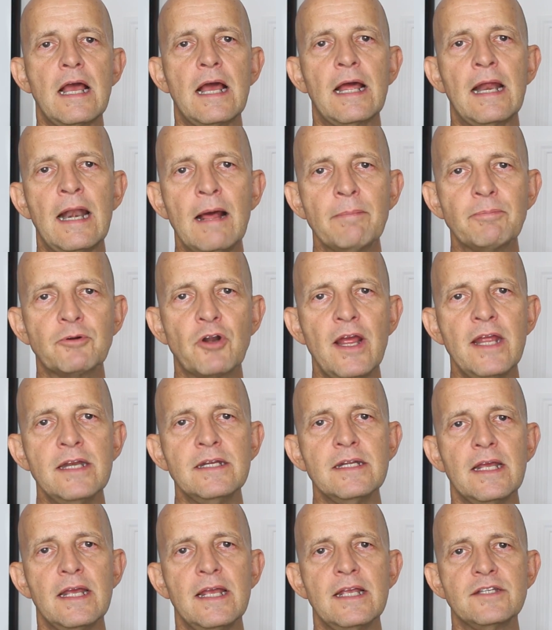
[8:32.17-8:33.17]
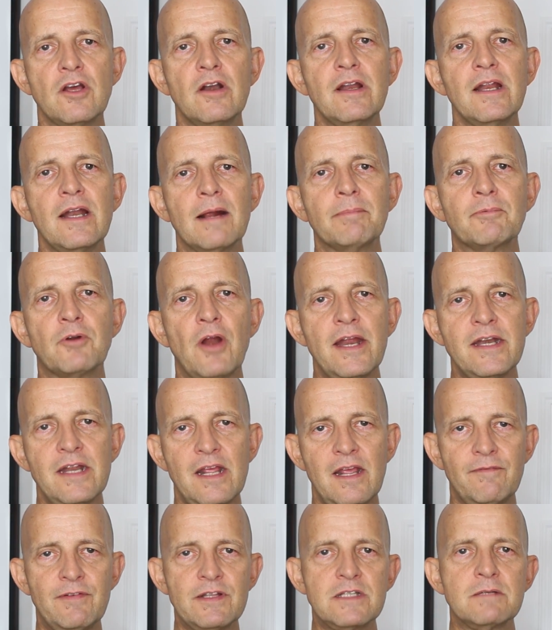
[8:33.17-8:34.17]
An upgrade is only an upgrade
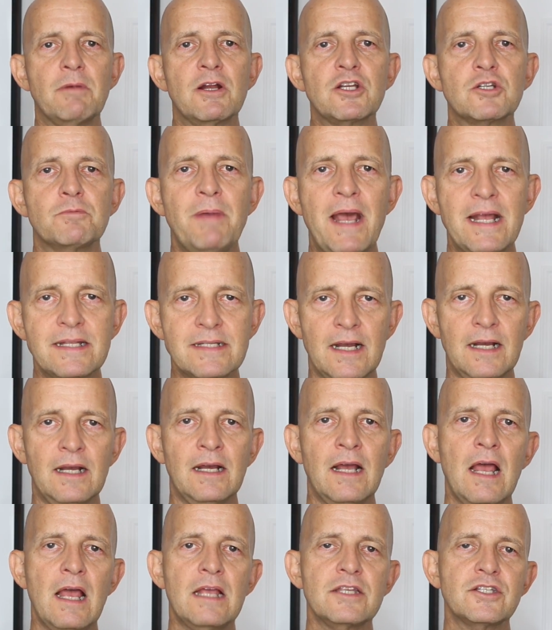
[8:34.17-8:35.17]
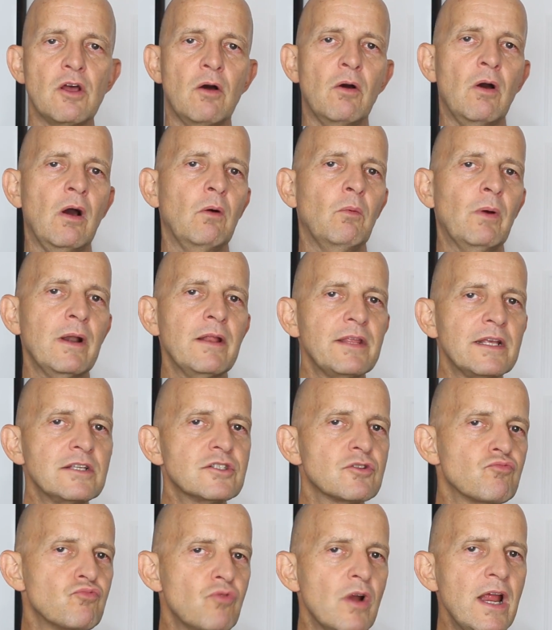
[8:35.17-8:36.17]
if it's much better. So one of the things
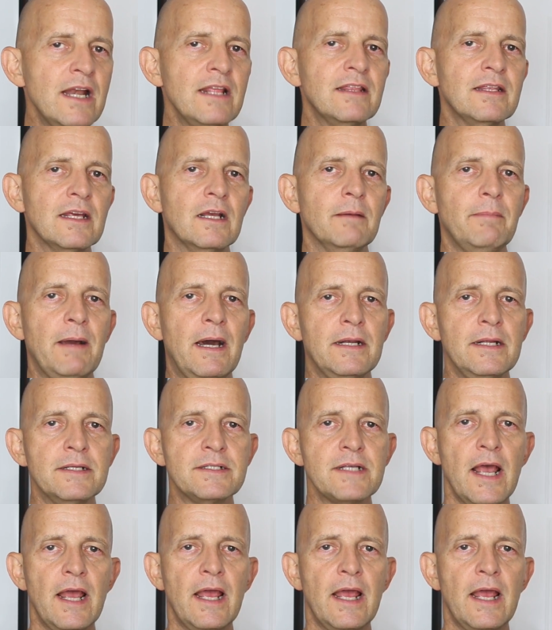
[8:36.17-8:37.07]
to really think about is